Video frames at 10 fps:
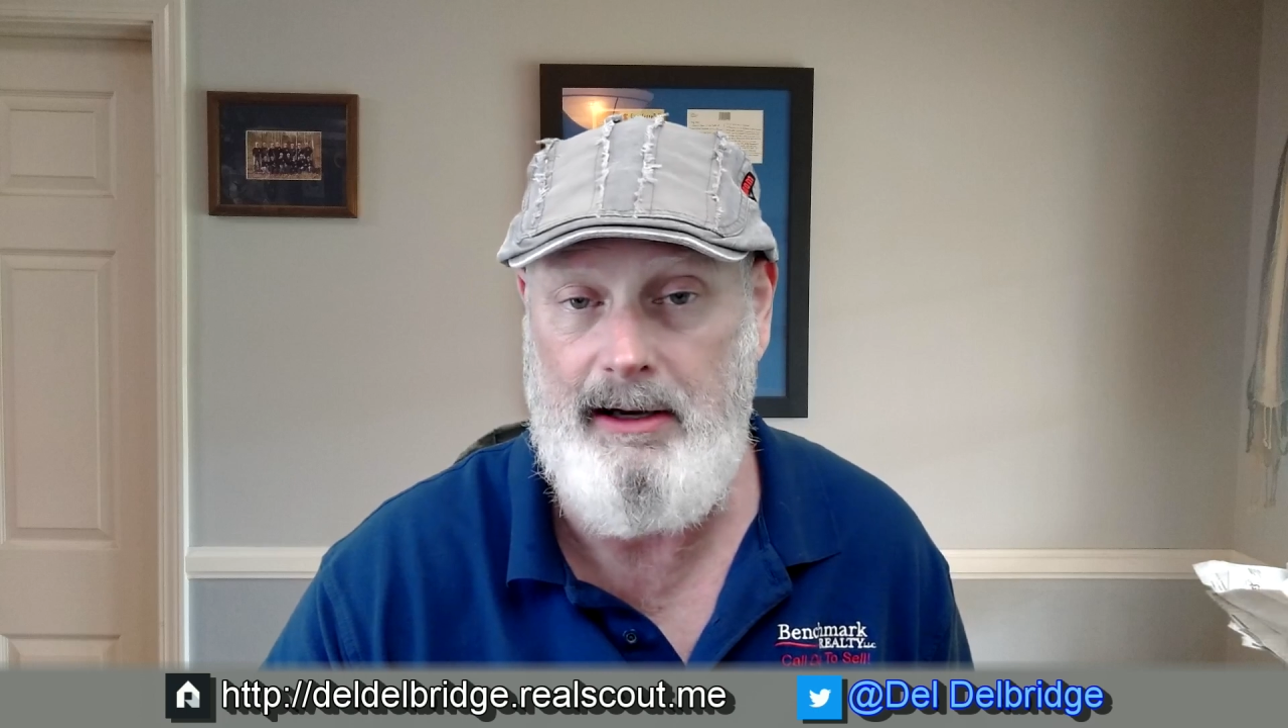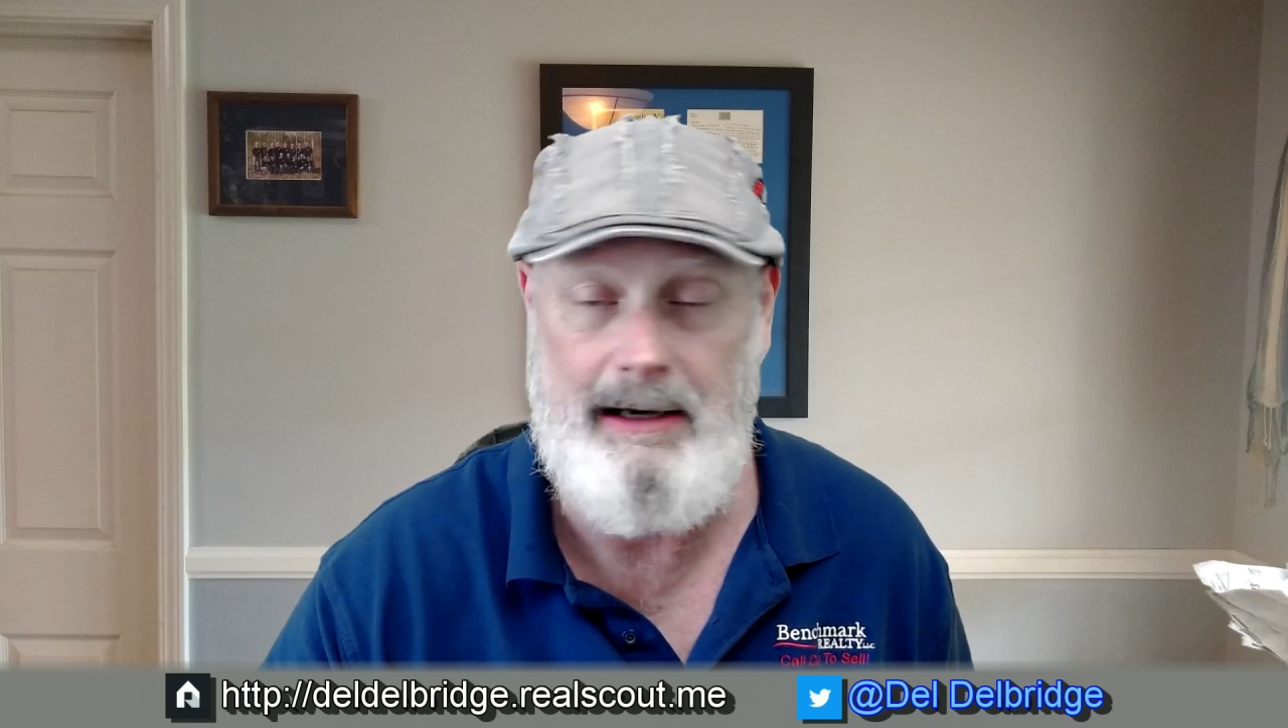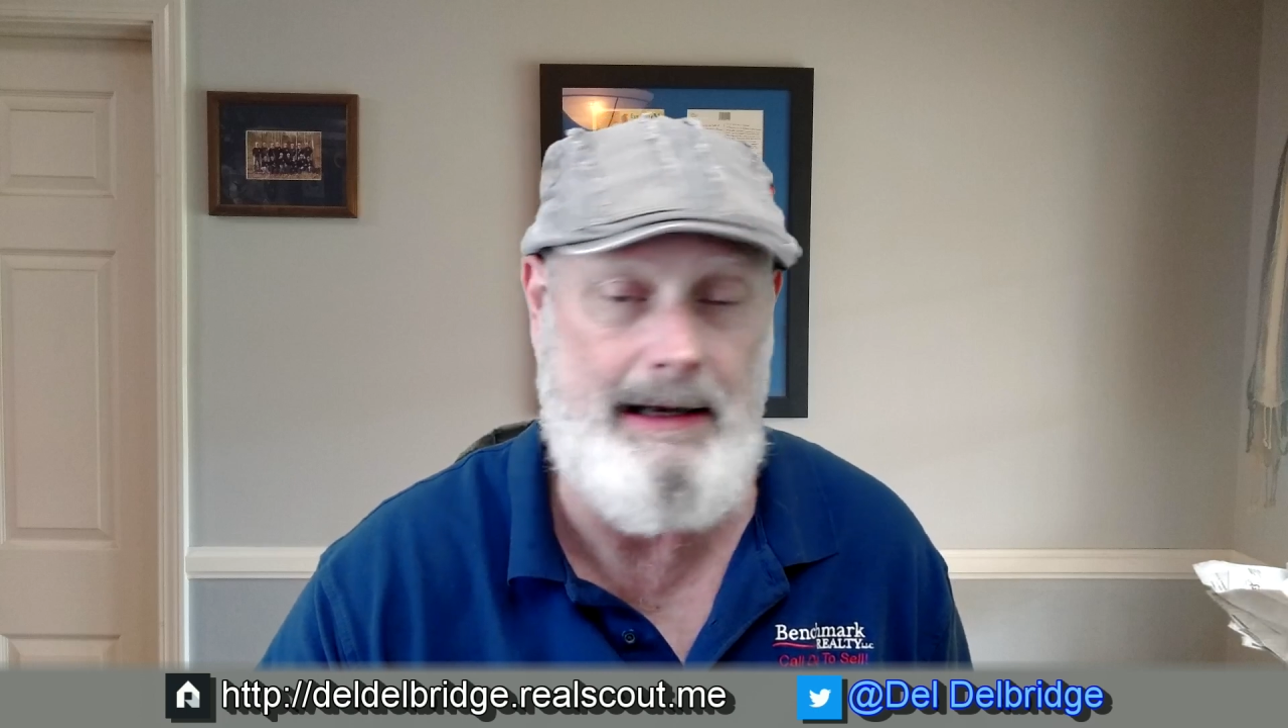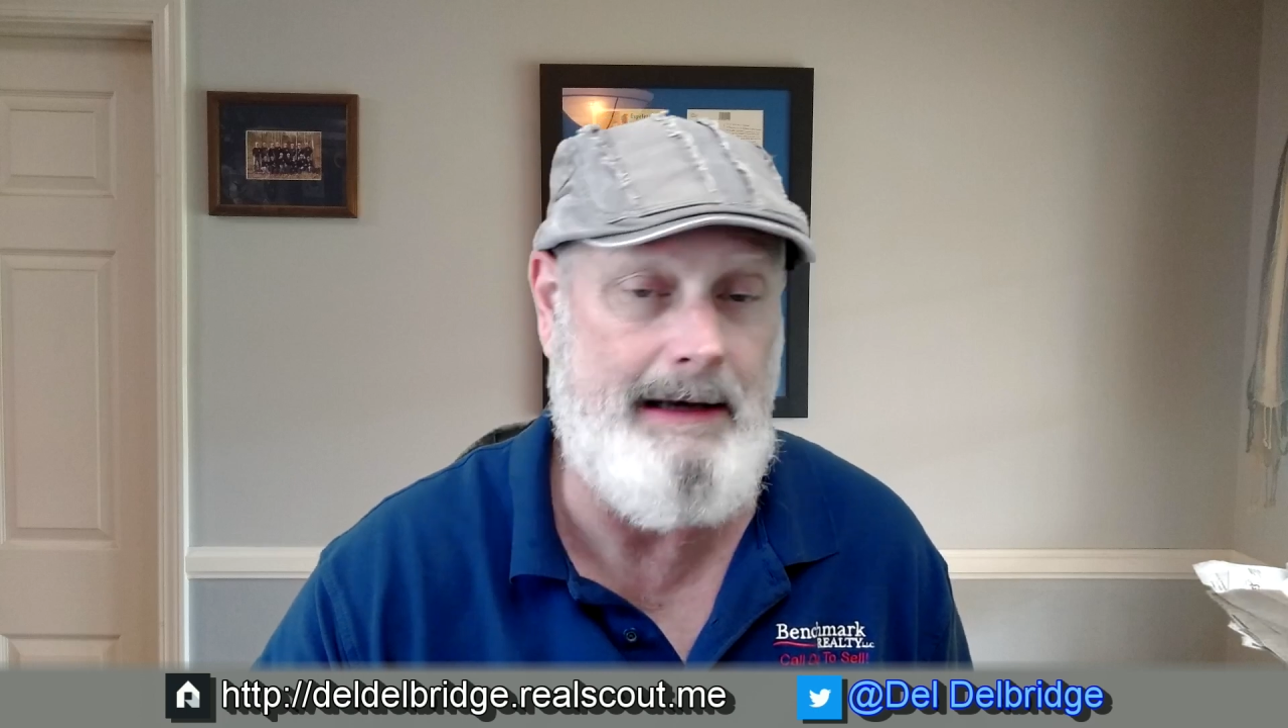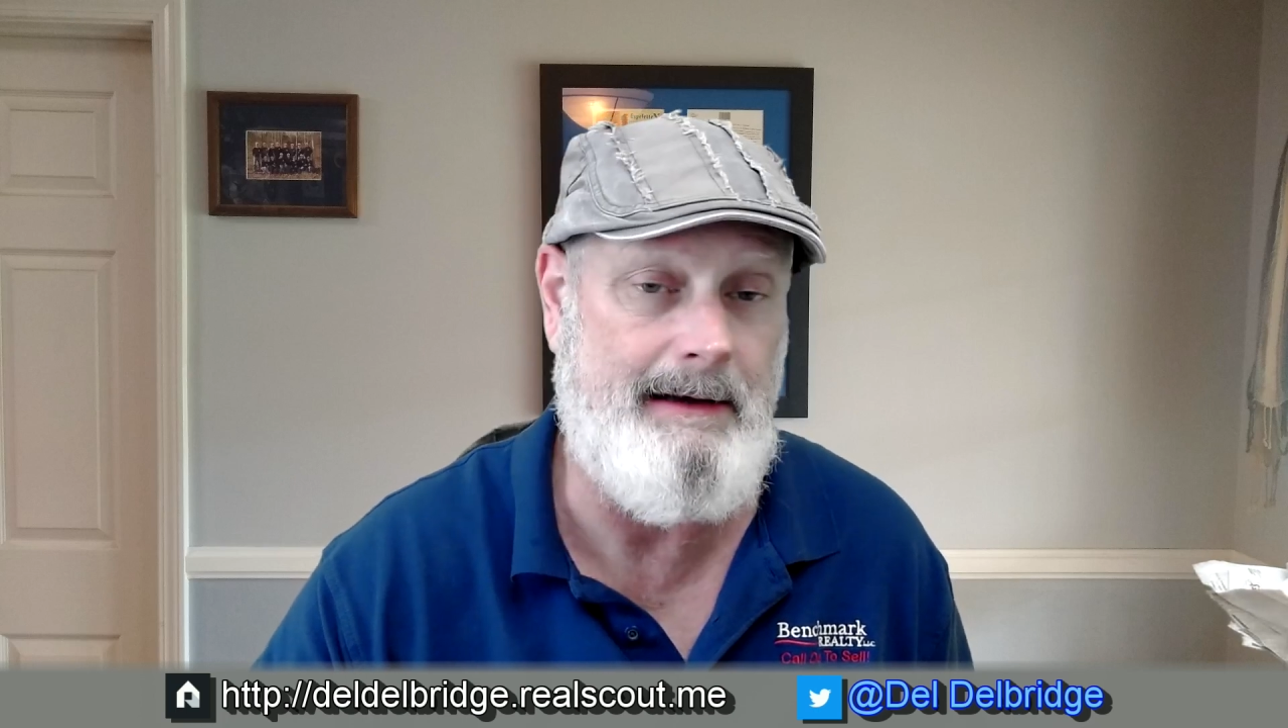
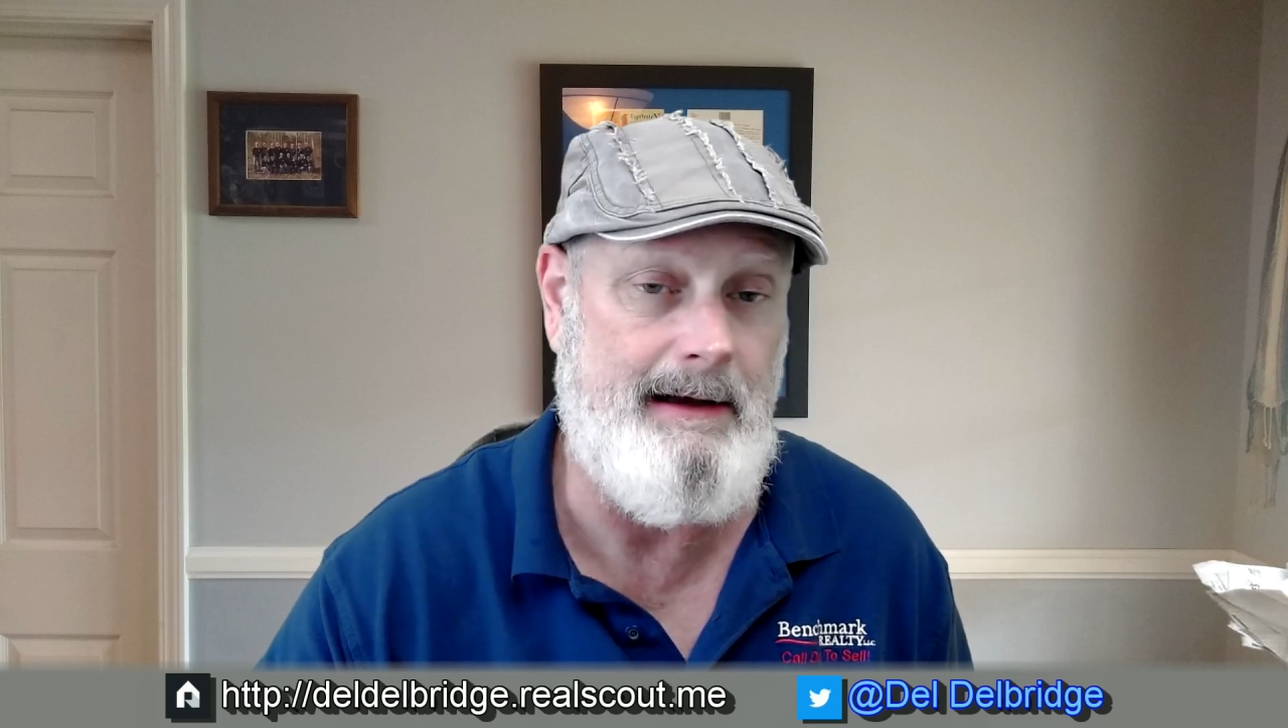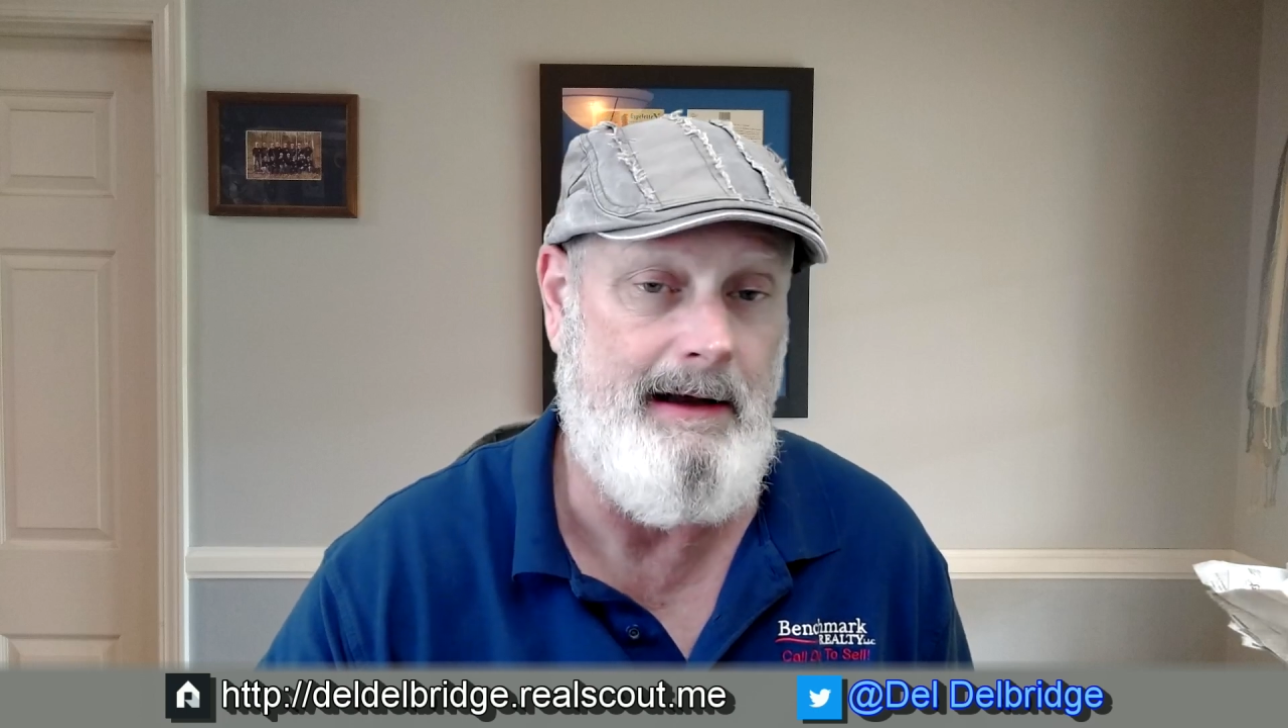clicked it.